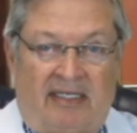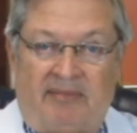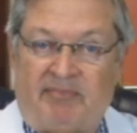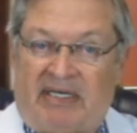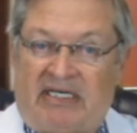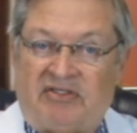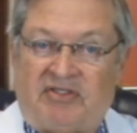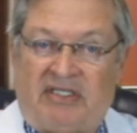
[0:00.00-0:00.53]

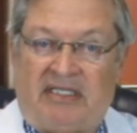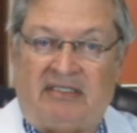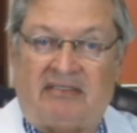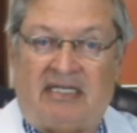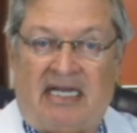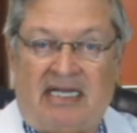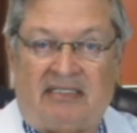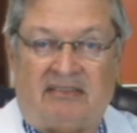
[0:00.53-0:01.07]
Embarrassing
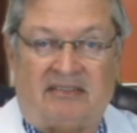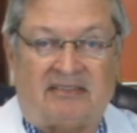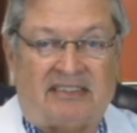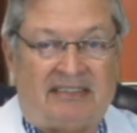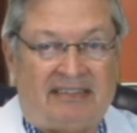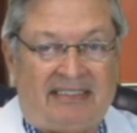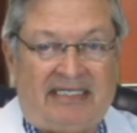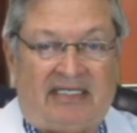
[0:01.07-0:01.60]

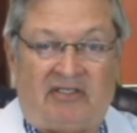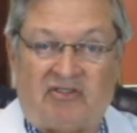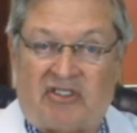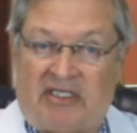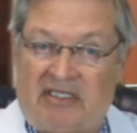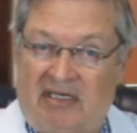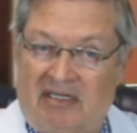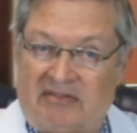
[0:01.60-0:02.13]
incontinence and
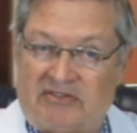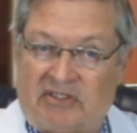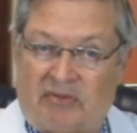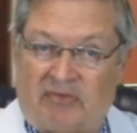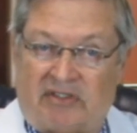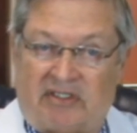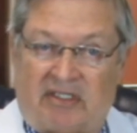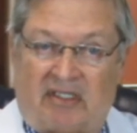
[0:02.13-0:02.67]
leakage can
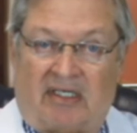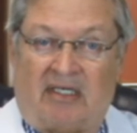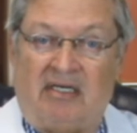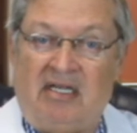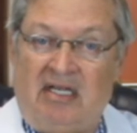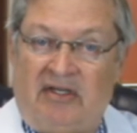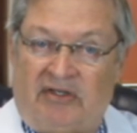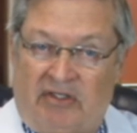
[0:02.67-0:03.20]
also occur,
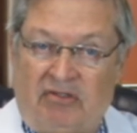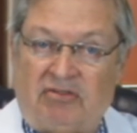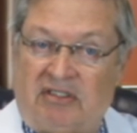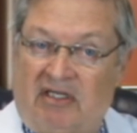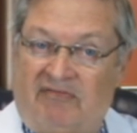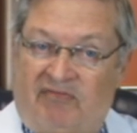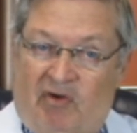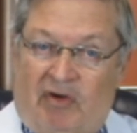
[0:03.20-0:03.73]

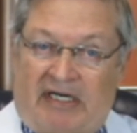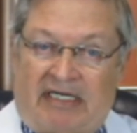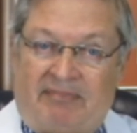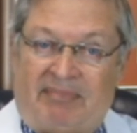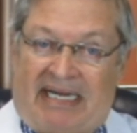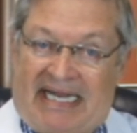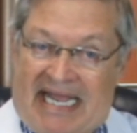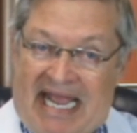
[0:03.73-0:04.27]
usually
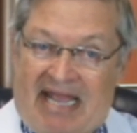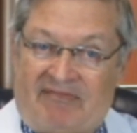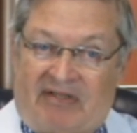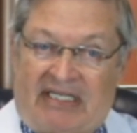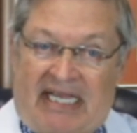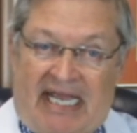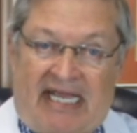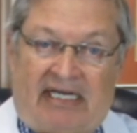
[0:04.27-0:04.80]
avoided by
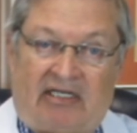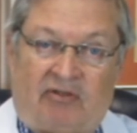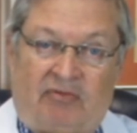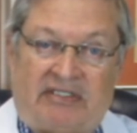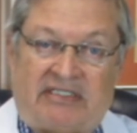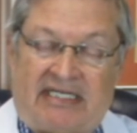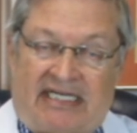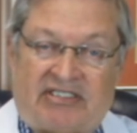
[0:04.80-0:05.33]
having
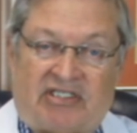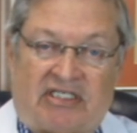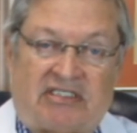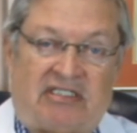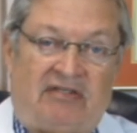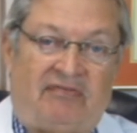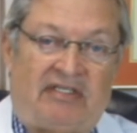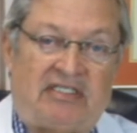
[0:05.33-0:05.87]
adequate
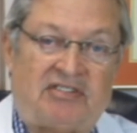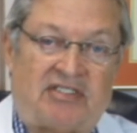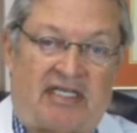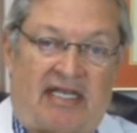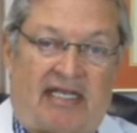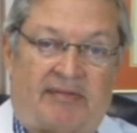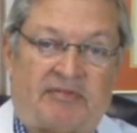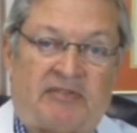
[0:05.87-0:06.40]
digestive
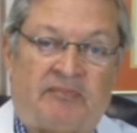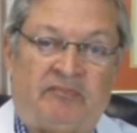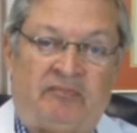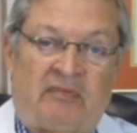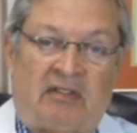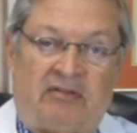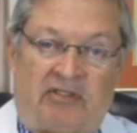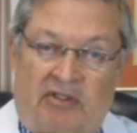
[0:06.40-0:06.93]
enzymes.
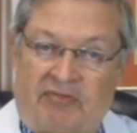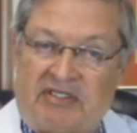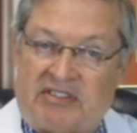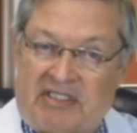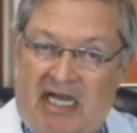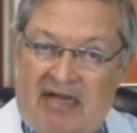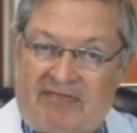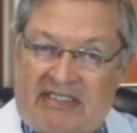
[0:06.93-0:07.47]
To
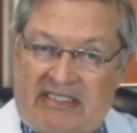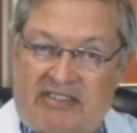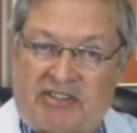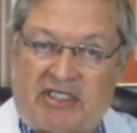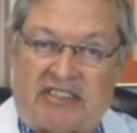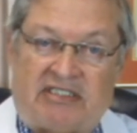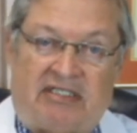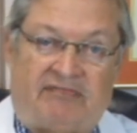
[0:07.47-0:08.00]
resolve a
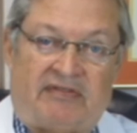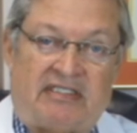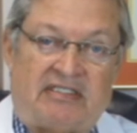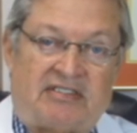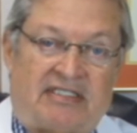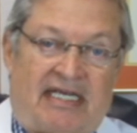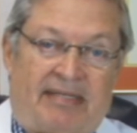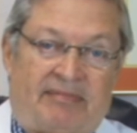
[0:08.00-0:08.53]
digestive
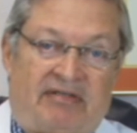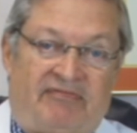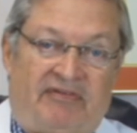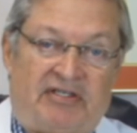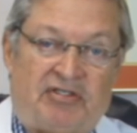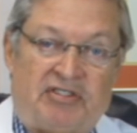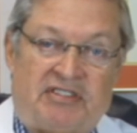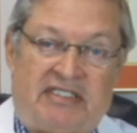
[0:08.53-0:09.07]
enzyme
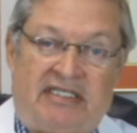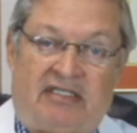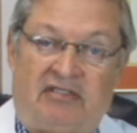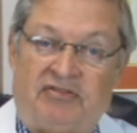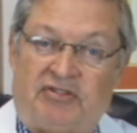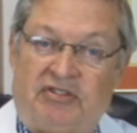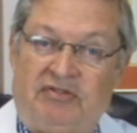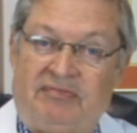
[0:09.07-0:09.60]
deficiency,
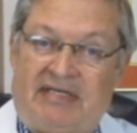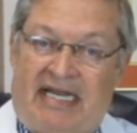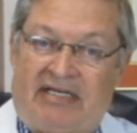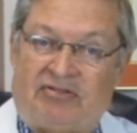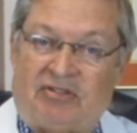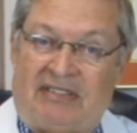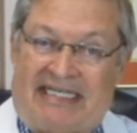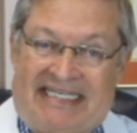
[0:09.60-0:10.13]
consume
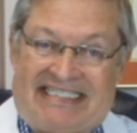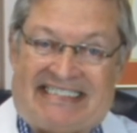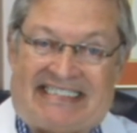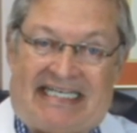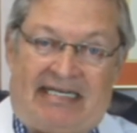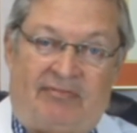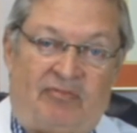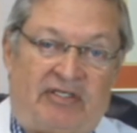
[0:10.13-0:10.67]
natural
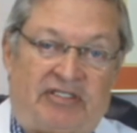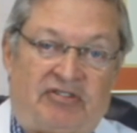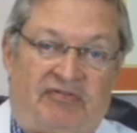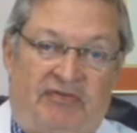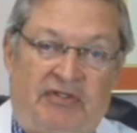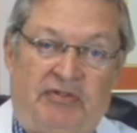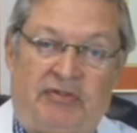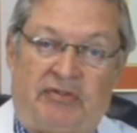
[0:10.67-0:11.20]
enzyme-rich
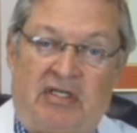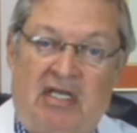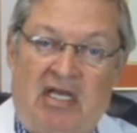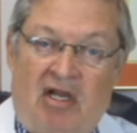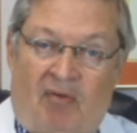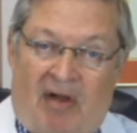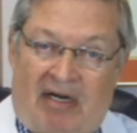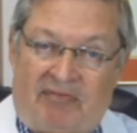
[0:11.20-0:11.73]
food
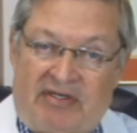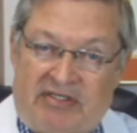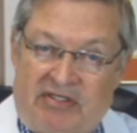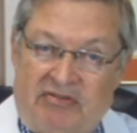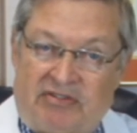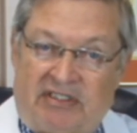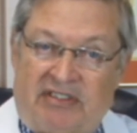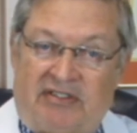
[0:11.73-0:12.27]
while
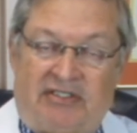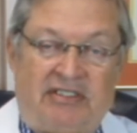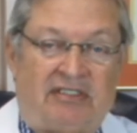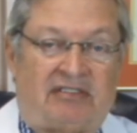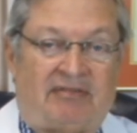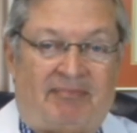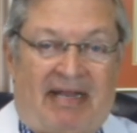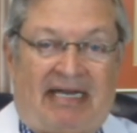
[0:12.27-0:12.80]
reducing
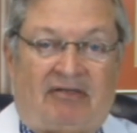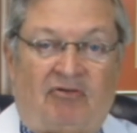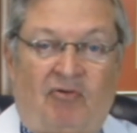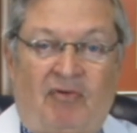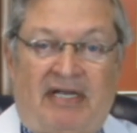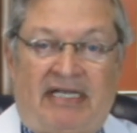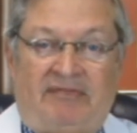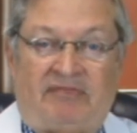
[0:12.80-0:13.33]
cooked,
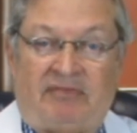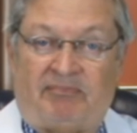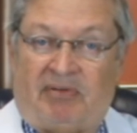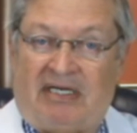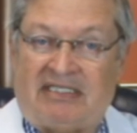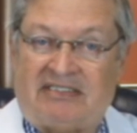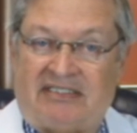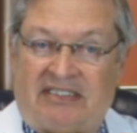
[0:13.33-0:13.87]
microwaved, and
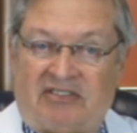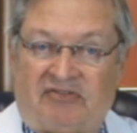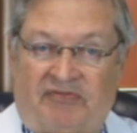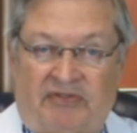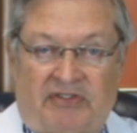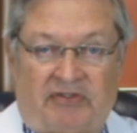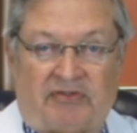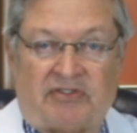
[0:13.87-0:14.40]
processed
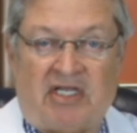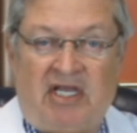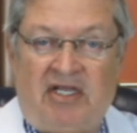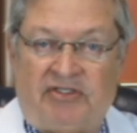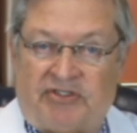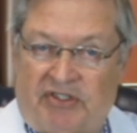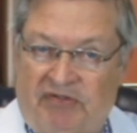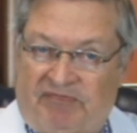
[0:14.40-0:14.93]
foods.
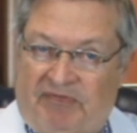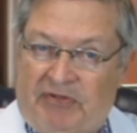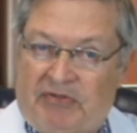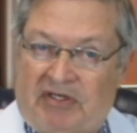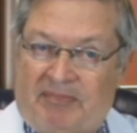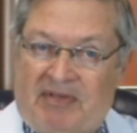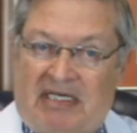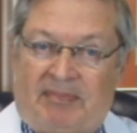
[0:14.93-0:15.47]
Chew
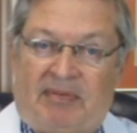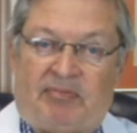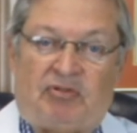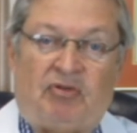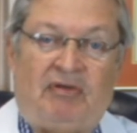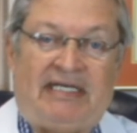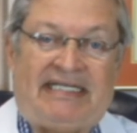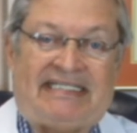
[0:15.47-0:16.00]
food at minimum
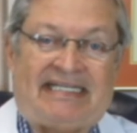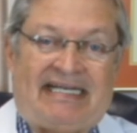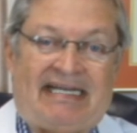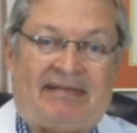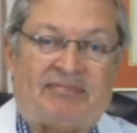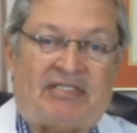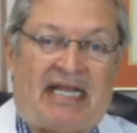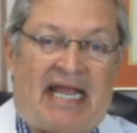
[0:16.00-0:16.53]
20
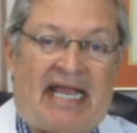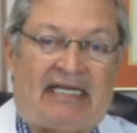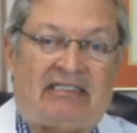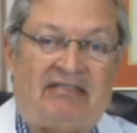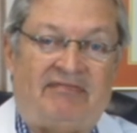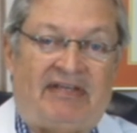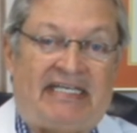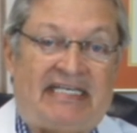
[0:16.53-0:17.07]
times to
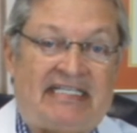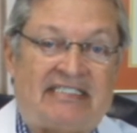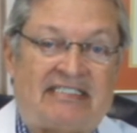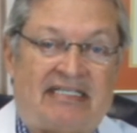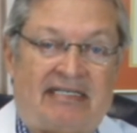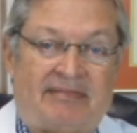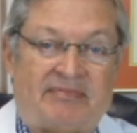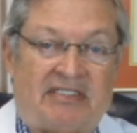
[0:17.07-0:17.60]
activate
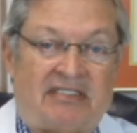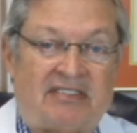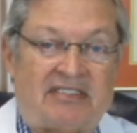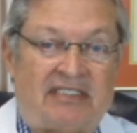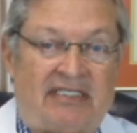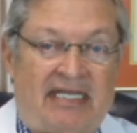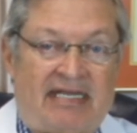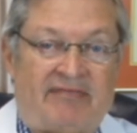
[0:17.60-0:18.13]
enzymes in the
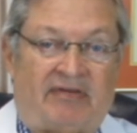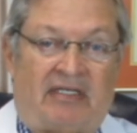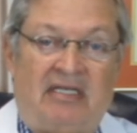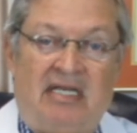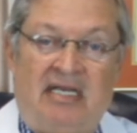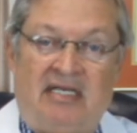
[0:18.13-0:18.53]
saliva.